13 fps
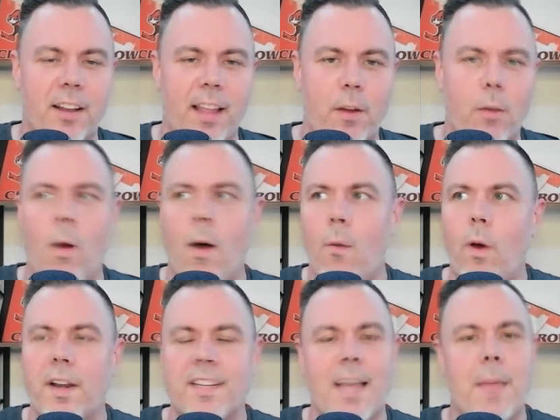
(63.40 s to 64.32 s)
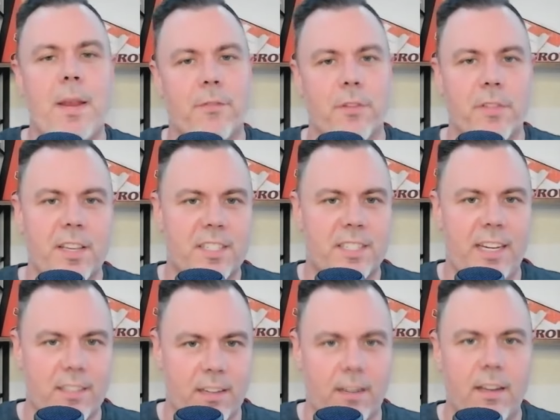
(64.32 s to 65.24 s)
you're like, well, what does that mean for this
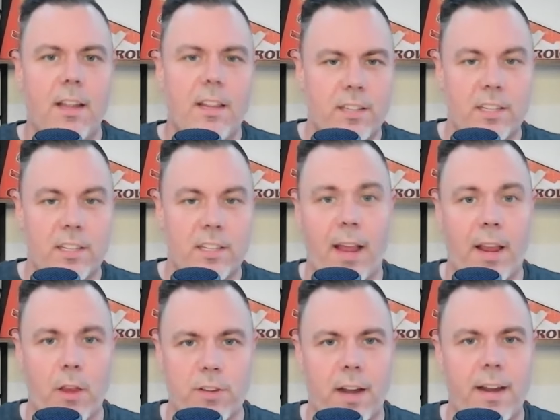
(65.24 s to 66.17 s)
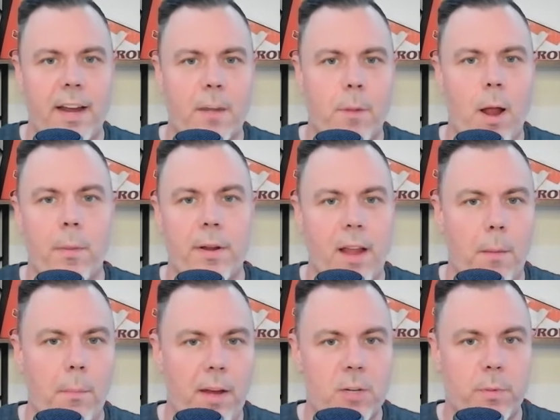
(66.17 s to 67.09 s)
season? Since Flacco's not here, probably not
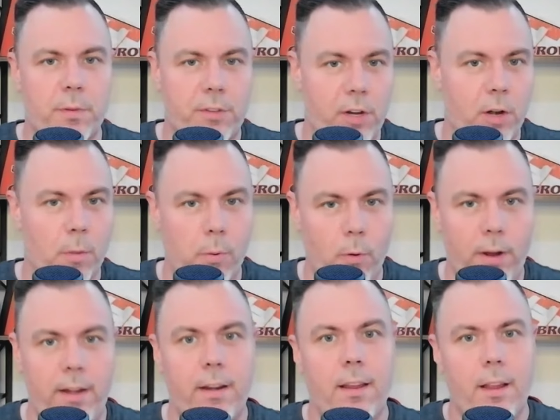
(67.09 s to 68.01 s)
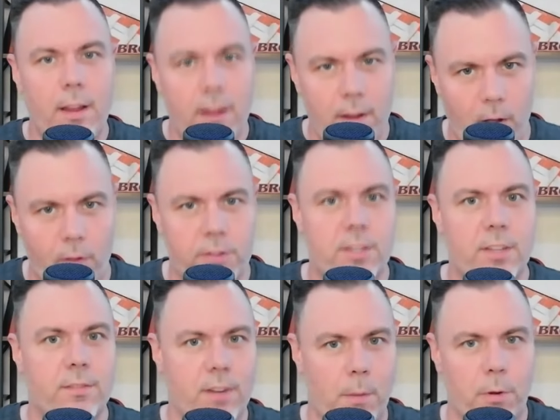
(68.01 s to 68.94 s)
much. But to your point, all
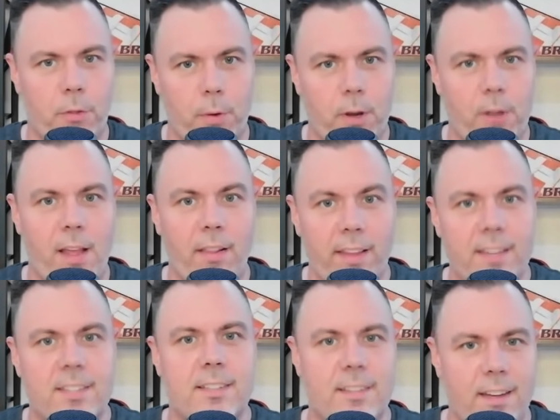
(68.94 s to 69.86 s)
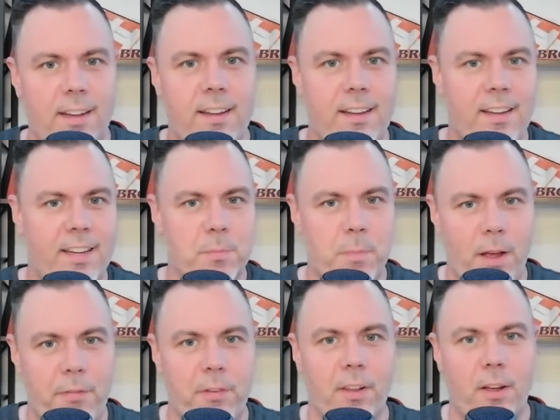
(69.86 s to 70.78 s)
number three on that list is
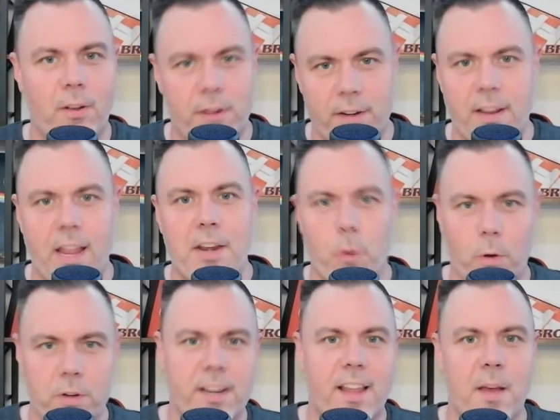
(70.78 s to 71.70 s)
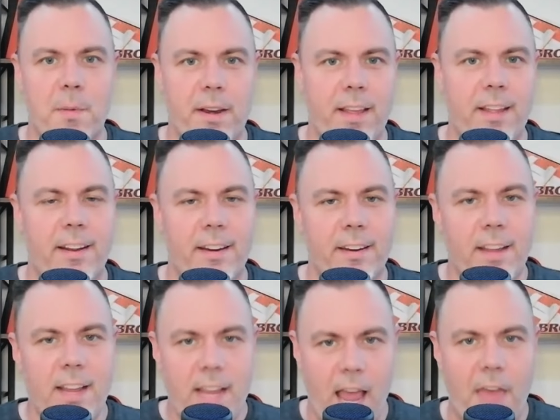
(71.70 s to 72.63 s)
Buffalo and, and Dorsey coming in. And
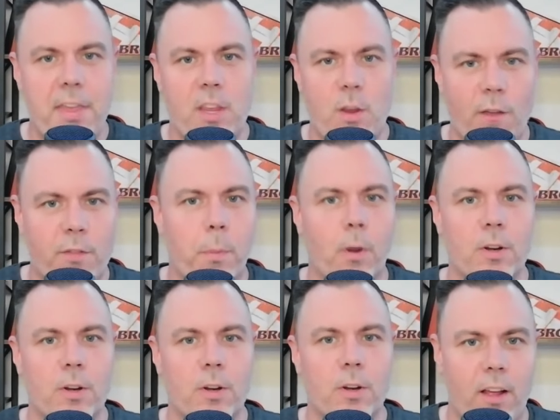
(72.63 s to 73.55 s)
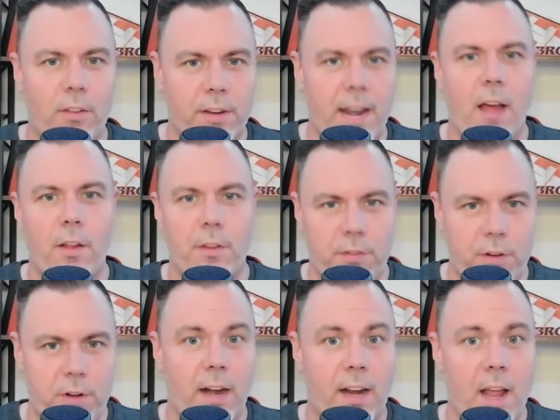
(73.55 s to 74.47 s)
I think you have the personnel now.
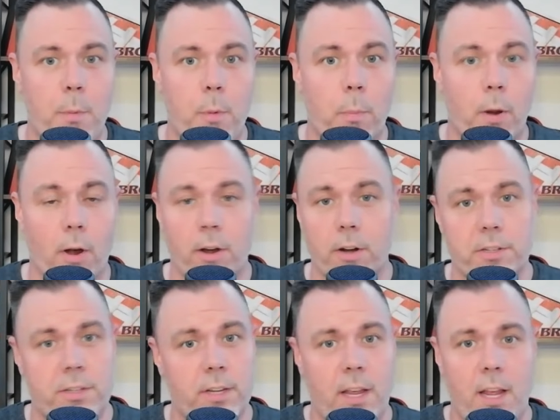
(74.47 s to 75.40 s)
You got a couple burners